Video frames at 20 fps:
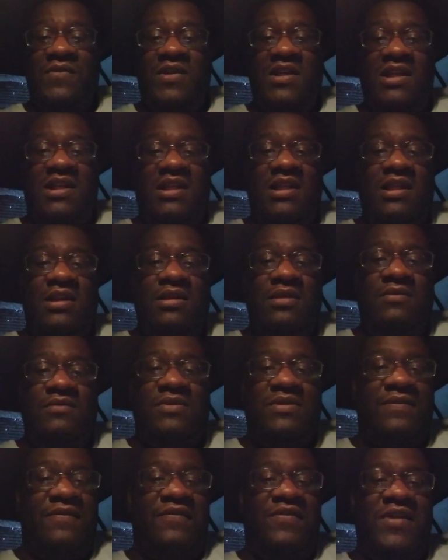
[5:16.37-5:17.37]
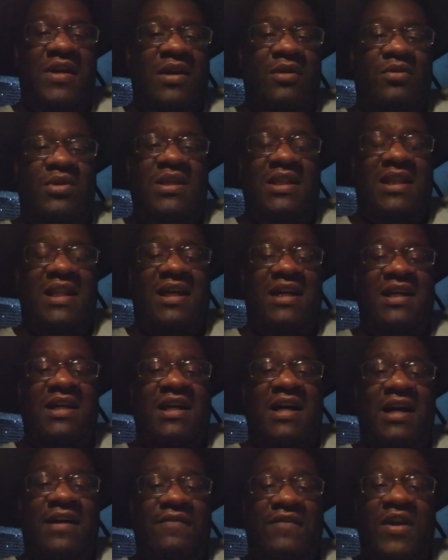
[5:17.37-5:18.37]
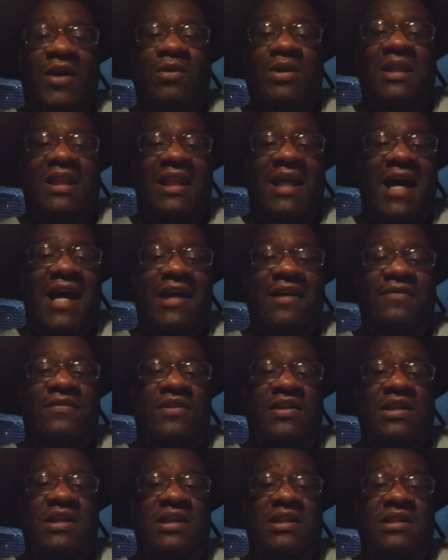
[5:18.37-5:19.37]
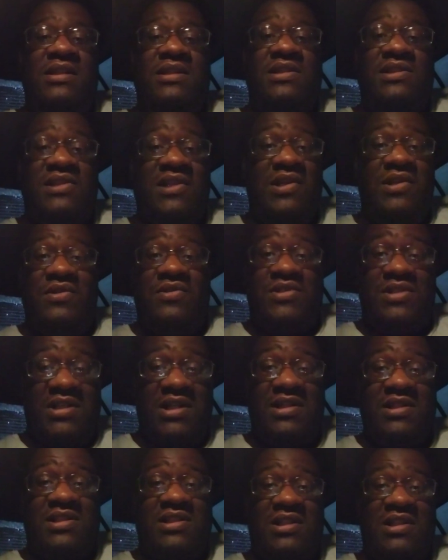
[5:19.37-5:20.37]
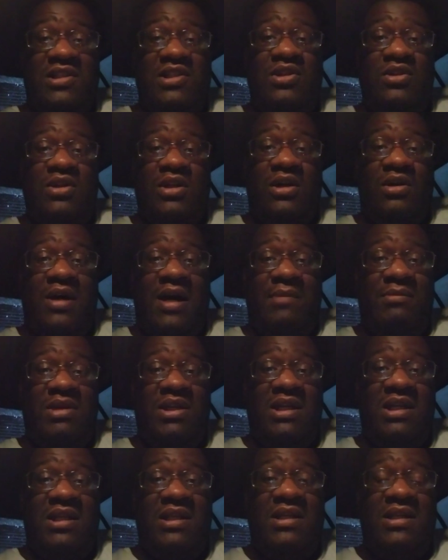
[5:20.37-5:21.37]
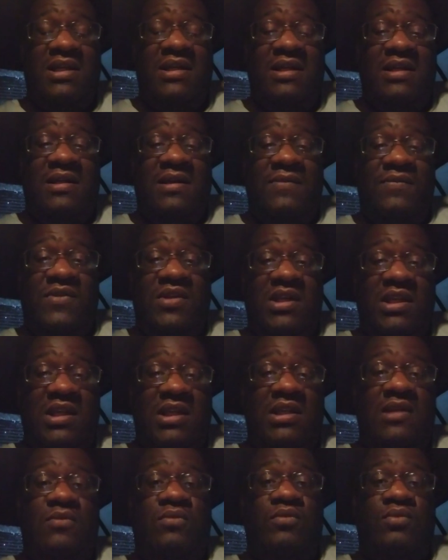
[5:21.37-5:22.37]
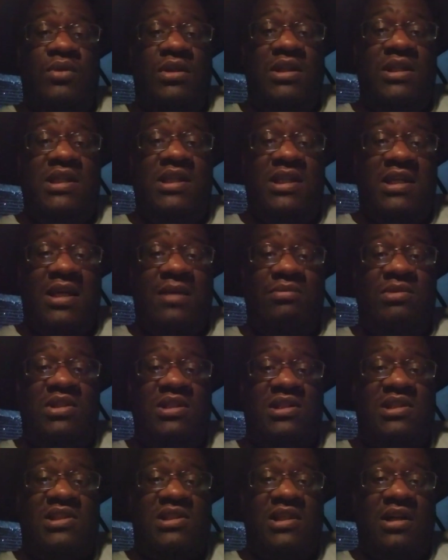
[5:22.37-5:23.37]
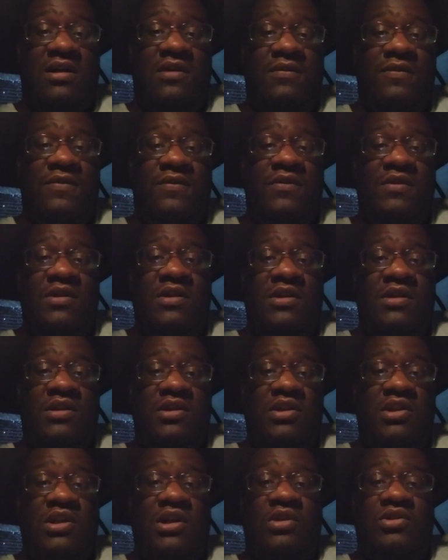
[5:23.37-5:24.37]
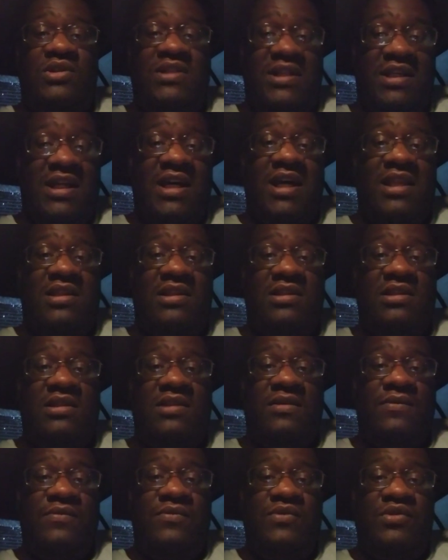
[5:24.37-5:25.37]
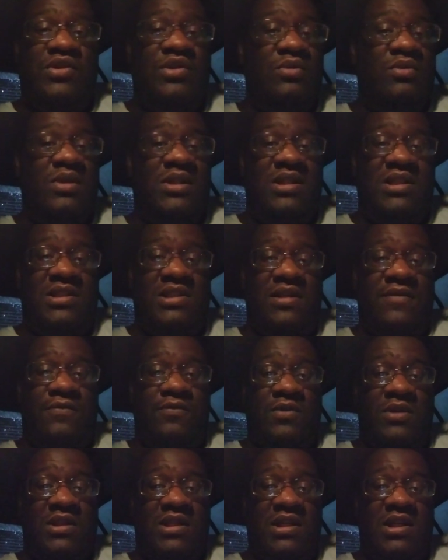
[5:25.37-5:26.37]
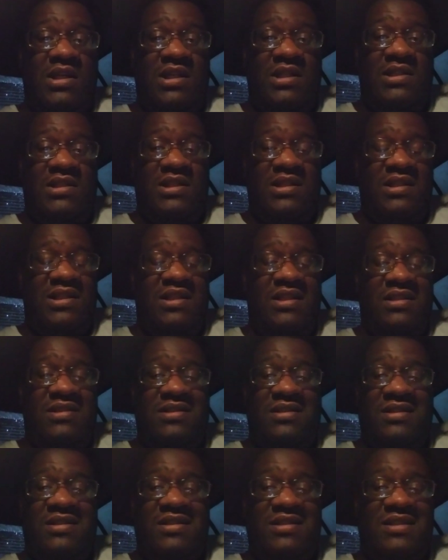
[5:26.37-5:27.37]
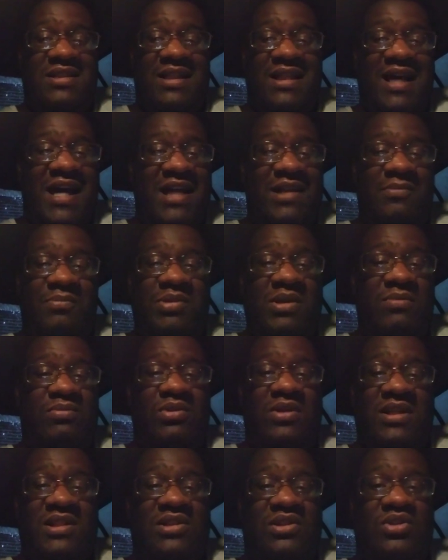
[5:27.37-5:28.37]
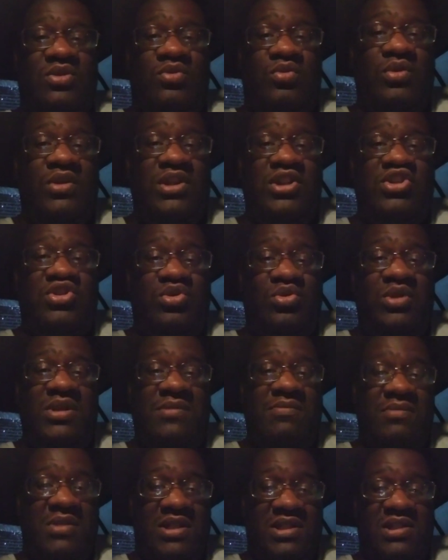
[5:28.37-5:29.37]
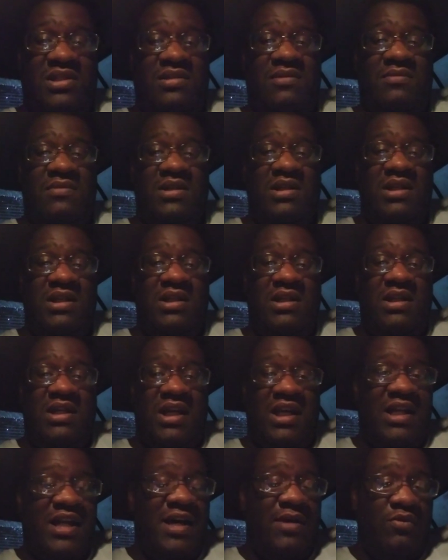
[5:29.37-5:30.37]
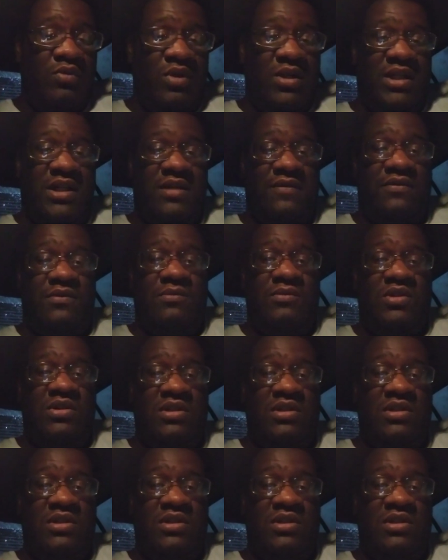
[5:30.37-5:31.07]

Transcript: He was a very lively senior citizen. I mean, he really kept himself, together, doing these different things, and it's a lot of people that's gonna really truly miss him, and I'm one of them.